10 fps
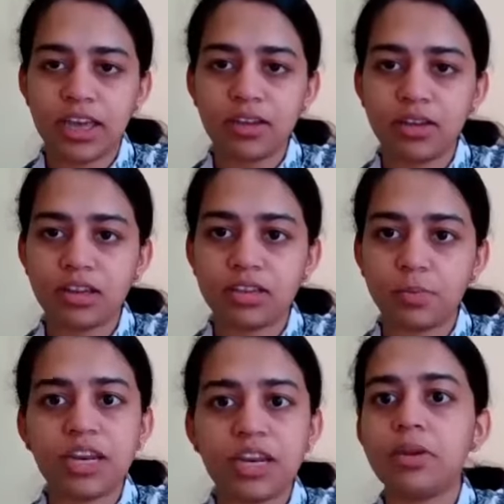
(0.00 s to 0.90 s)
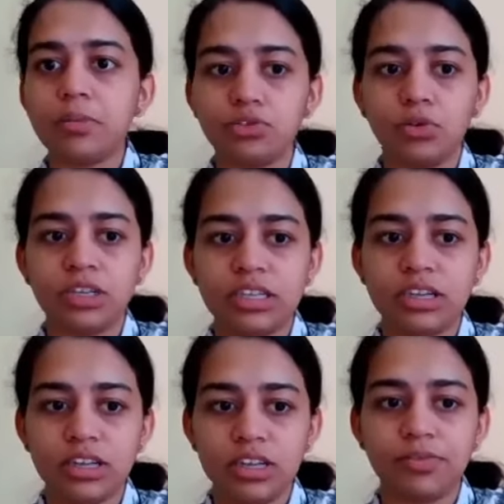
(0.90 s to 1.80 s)
and many people joined in, and
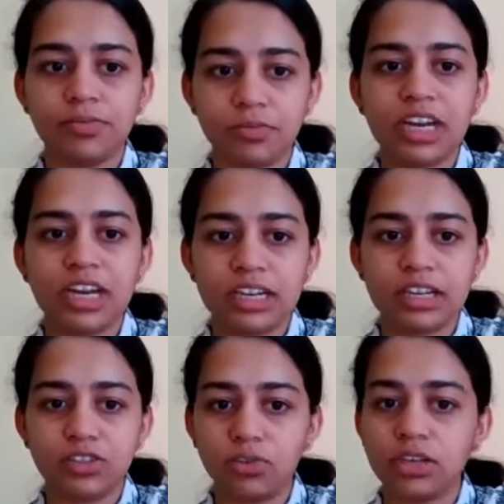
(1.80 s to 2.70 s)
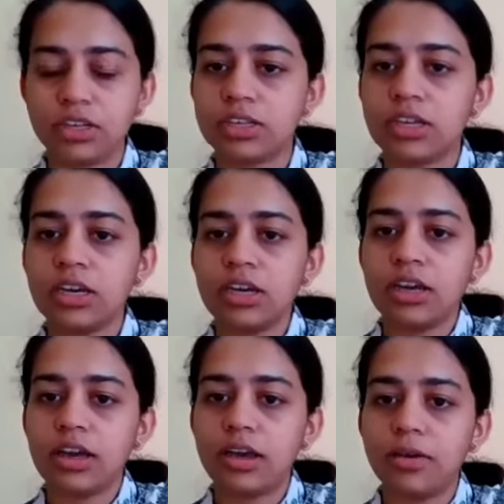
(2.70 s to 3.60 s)
they really did enjoy it
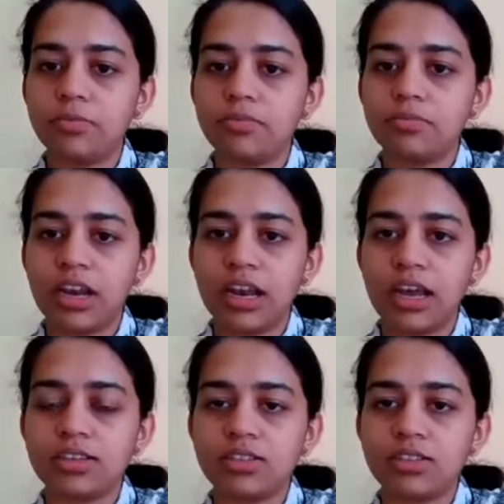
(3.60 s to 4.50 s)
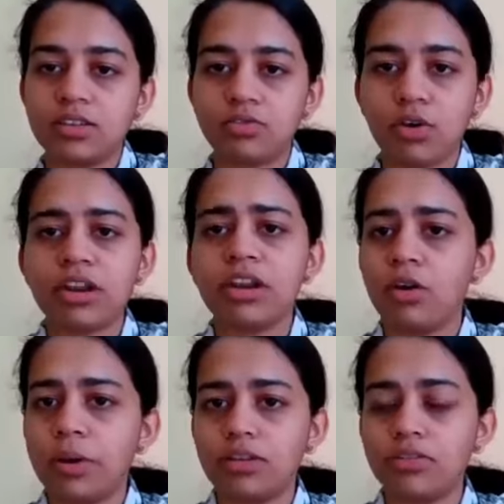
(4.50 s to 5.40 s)
and learned quite a lot
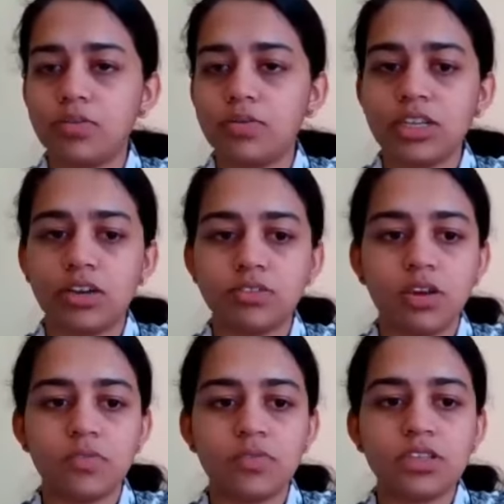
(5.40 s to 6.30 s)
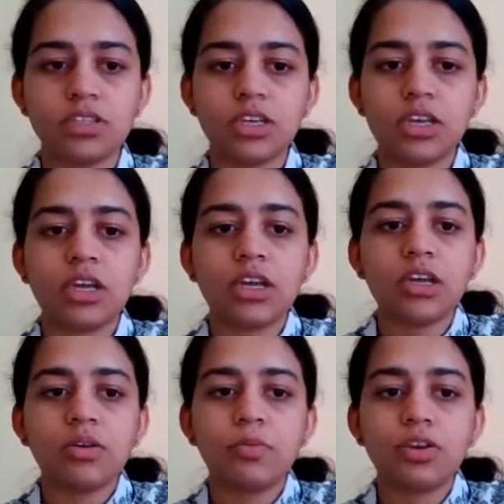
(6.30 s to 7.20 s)
about universal health coverage.
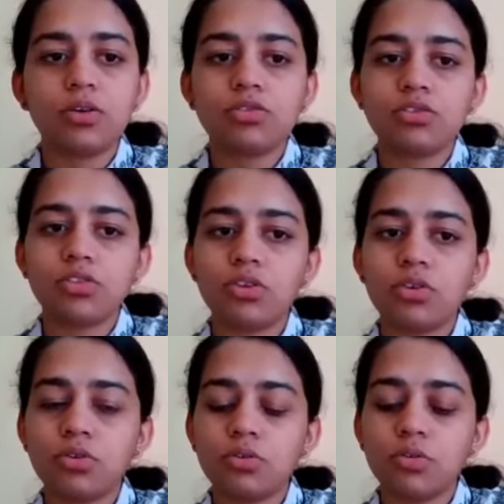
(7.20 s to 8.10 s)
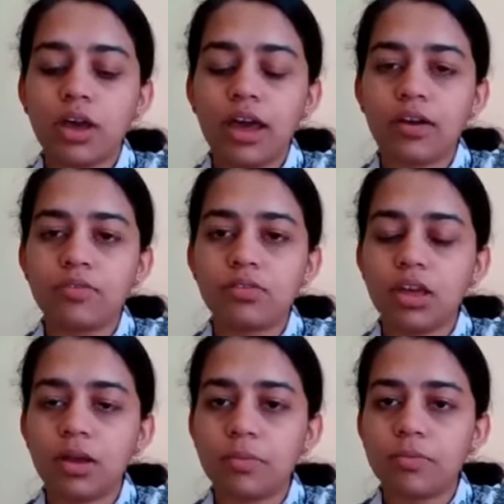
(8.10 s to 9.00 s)
We also have
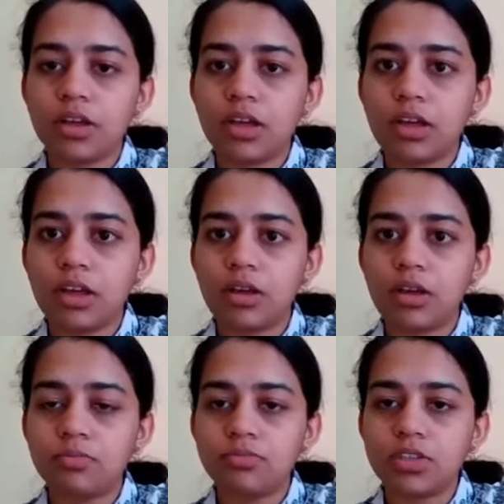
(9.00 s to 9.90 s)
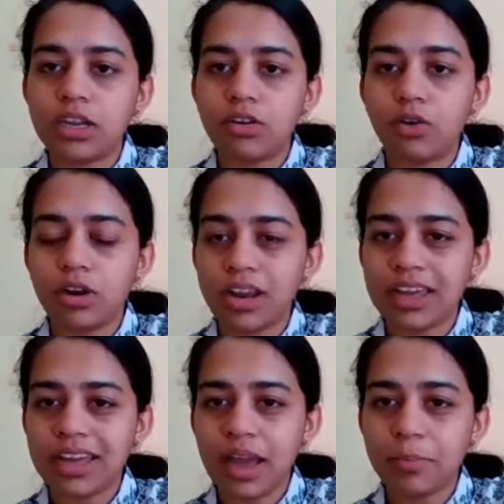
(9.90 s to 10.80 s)
did an online
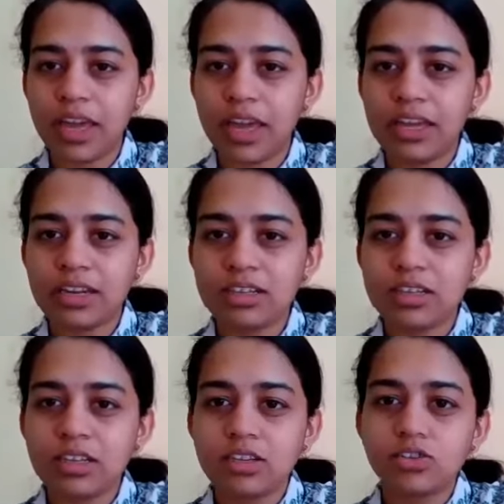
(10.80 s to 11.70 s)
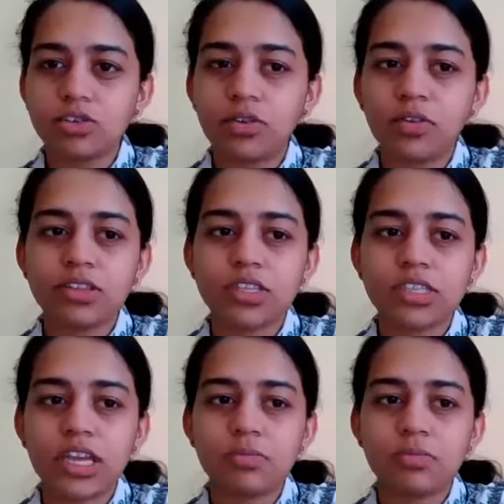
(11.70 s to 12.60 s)
campaign. So around the
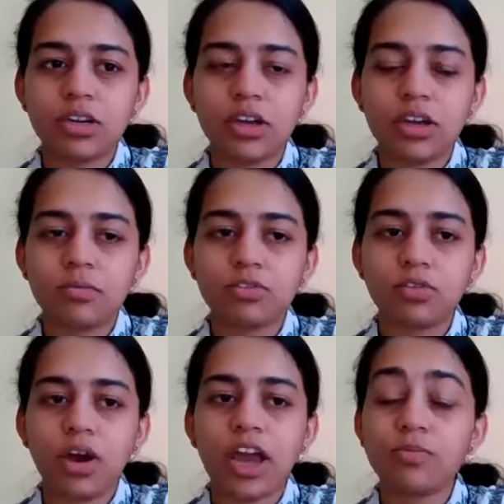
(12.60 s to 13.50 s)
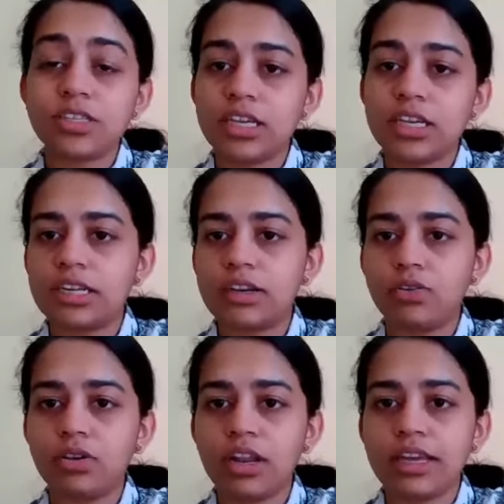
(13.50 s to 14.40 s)
same time, so IFMSA did an
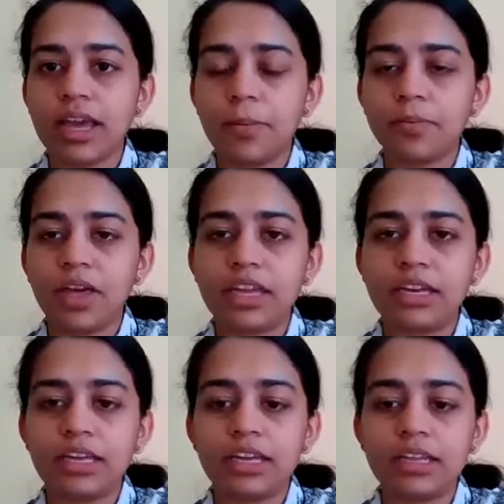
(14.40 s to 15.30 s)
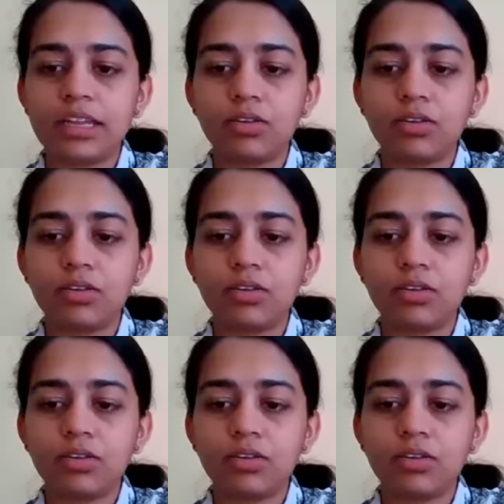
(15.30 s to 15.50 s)
online campaign